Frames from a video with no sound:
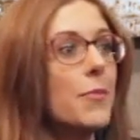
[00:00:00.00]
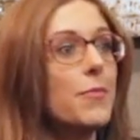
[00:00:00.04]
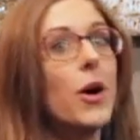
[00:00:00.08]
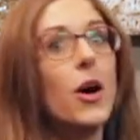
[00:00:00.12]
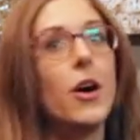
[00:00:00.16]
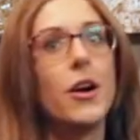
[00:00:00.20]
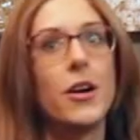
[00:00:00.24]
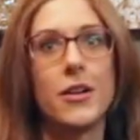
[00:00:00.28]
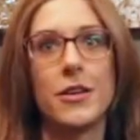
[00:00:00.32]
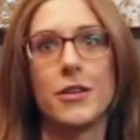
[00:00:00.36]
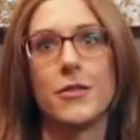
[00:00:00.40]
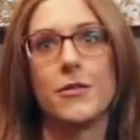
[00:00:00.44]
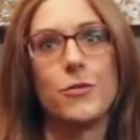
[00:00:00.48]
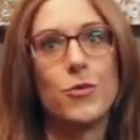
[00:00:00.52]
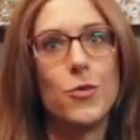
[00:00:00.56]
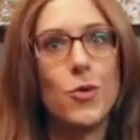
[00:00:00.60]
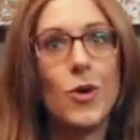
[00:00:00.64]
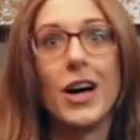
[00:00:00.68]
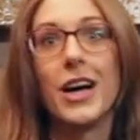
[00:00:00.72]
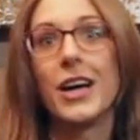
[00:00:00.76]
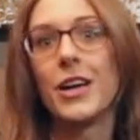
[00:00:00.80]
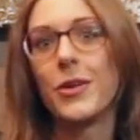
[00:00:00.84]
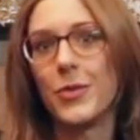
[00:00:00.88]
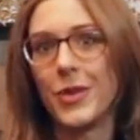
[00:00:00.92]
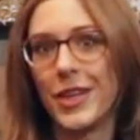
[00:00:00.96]
part of
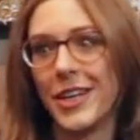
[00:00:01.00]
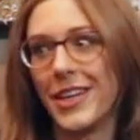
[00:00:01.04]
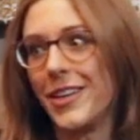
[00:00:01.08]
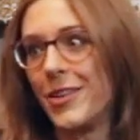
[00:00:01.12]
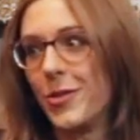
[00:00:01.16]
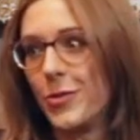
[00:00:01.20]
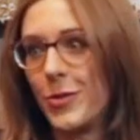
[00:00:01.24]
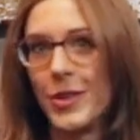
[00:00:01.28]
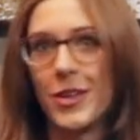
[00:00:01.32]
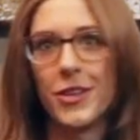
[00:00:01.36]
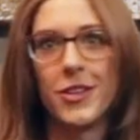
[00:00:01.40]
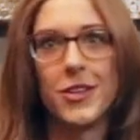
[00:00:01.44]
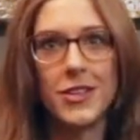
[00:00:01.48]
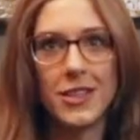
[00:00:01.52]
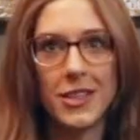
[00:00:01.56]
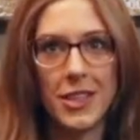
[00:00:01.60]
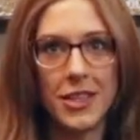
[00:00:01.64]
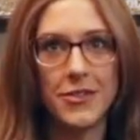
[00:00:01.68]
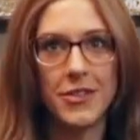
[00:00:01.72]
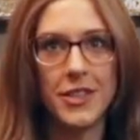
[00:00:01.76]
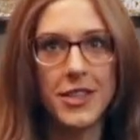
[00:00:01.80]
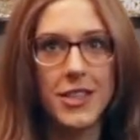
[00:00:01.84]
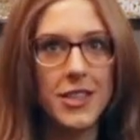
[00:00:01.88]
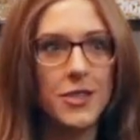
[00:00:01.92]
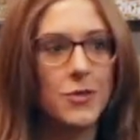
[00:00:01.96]
why we all
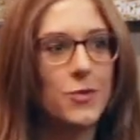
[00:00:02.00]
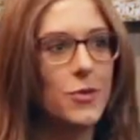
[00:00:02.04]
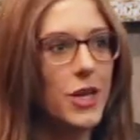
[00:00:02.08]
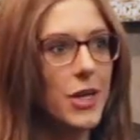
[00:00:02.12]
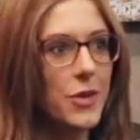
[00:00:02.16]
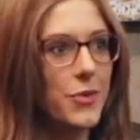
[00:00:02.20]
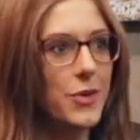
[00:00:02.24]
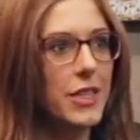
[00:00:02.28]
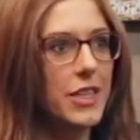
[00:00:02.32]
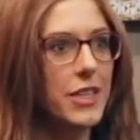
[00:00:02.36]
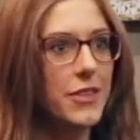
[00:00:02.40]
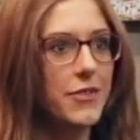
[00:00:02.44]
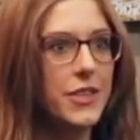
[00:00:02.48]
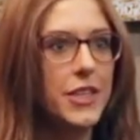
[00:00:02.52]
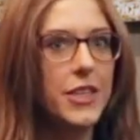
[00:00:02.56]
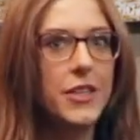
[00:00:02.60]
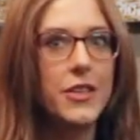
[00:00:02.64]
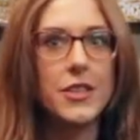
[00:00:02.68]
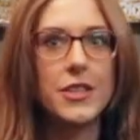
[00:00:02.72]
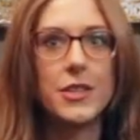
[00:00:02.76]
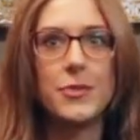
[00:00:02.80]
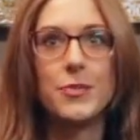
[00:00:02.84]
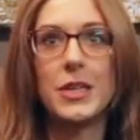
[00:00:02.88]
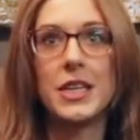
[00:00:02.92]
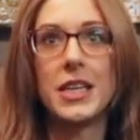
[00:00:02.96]
love it and why we live here,
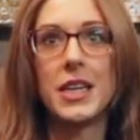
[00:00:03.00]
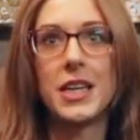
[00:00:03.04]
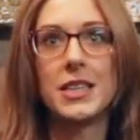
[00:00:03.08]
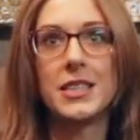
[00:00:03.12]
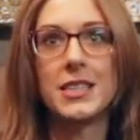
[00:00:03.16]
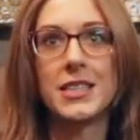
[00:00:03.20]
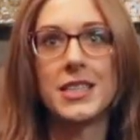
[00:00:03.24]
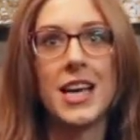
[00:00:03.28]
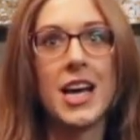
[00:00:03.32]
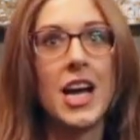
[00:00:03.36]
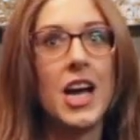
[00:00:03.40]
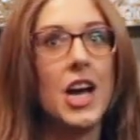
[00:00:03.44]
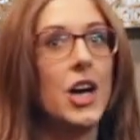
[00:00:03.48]
is because